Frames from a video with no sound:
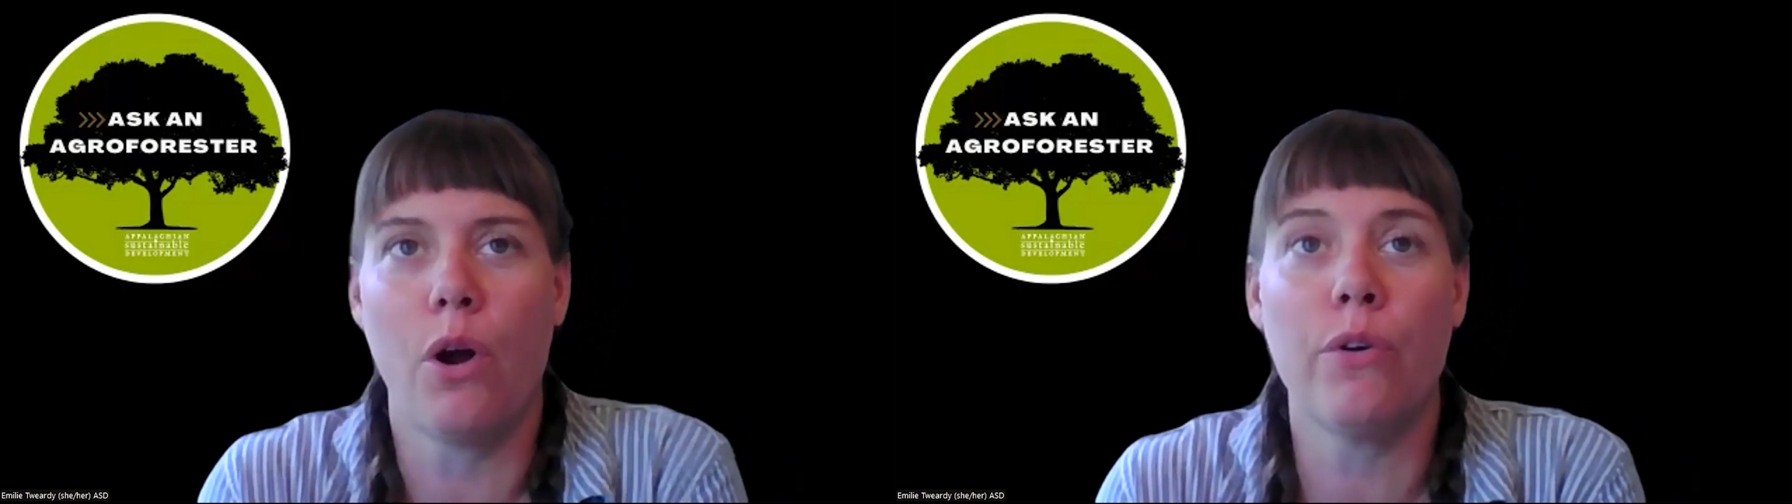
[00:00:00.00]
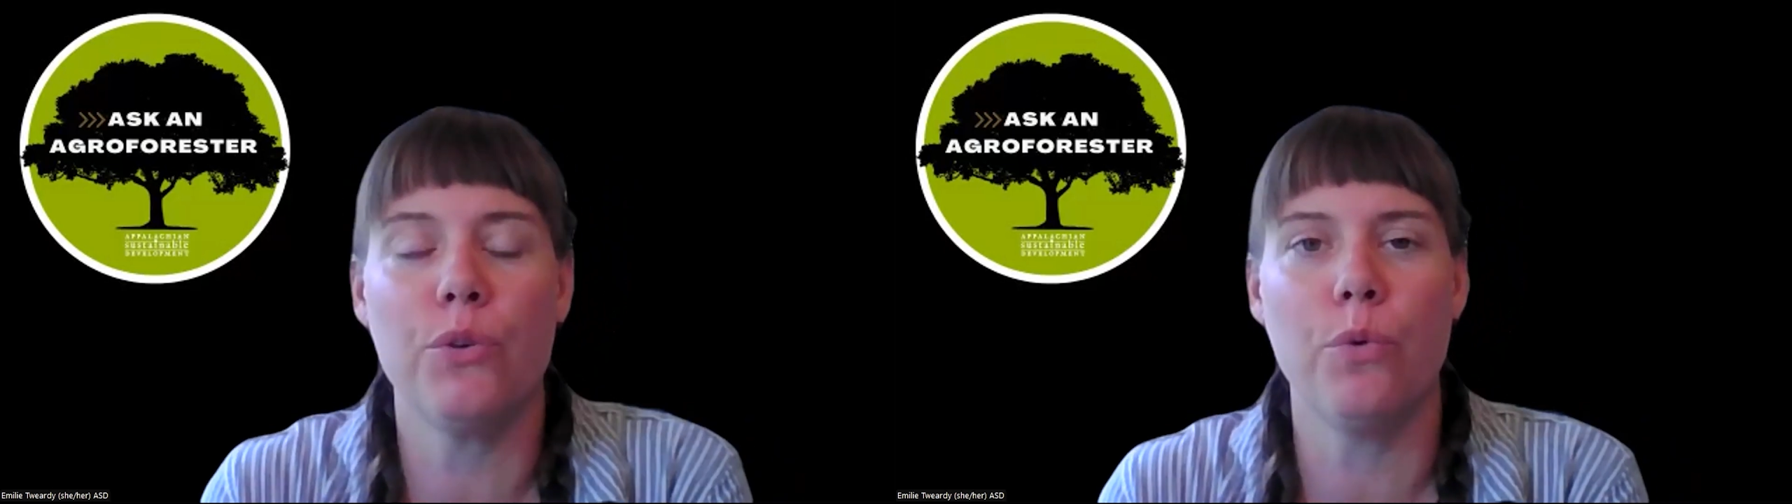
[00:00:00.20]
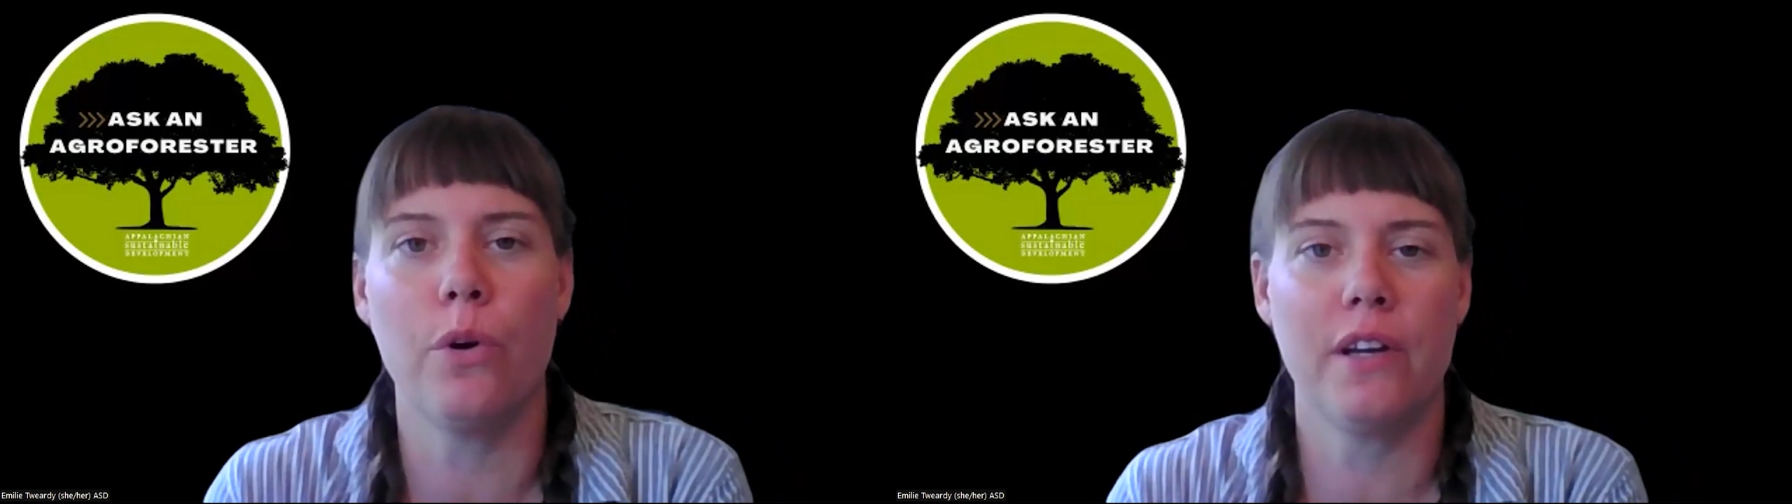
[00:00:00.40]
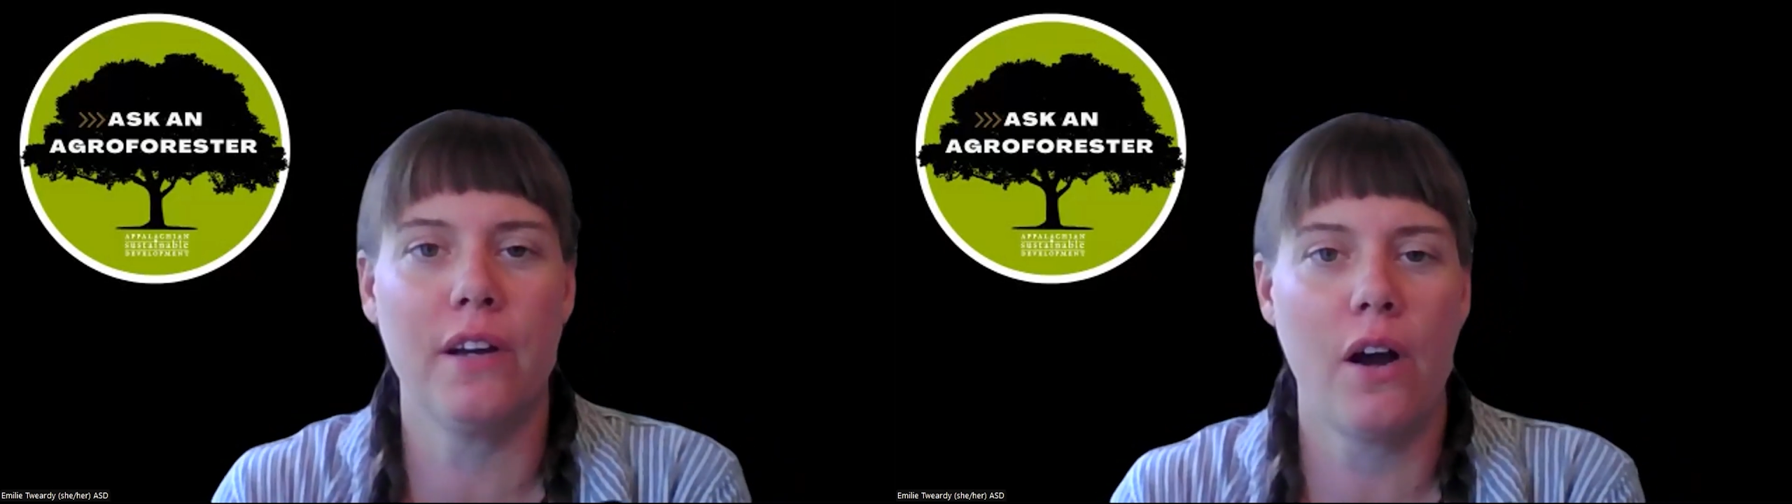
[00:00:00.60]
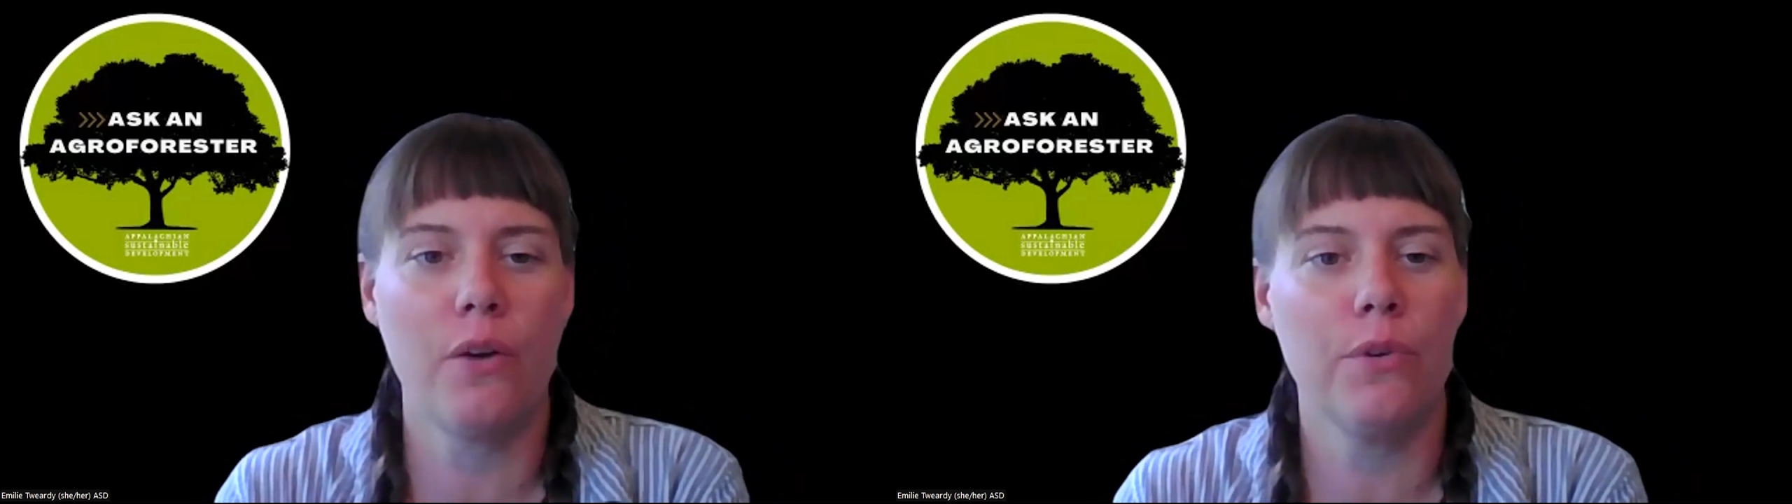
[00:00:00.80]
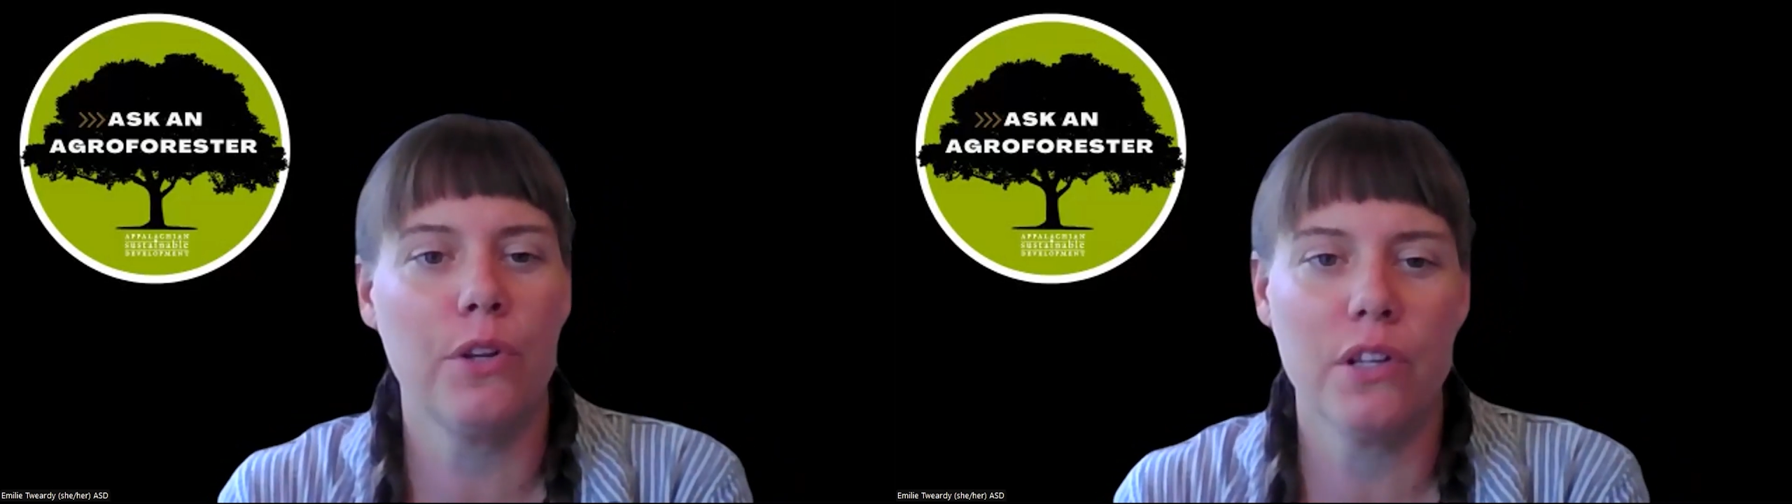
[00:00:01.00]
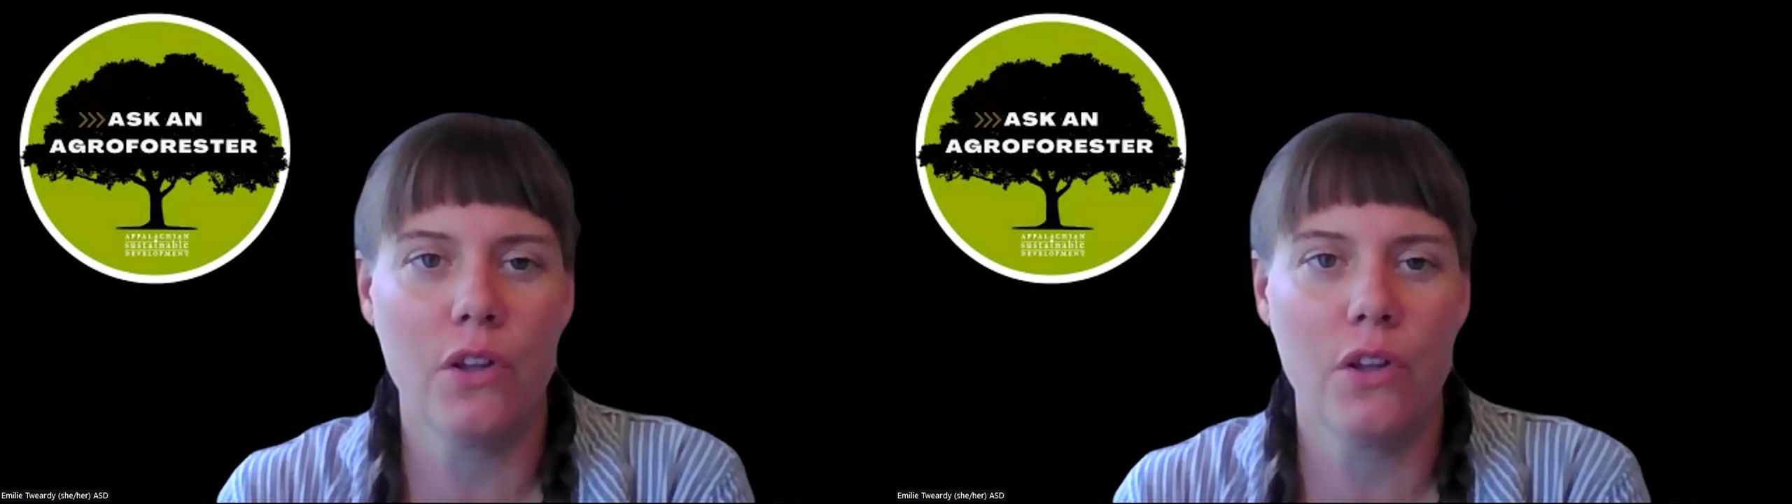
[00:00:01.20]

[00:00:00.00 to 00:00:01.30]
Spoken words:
already working on really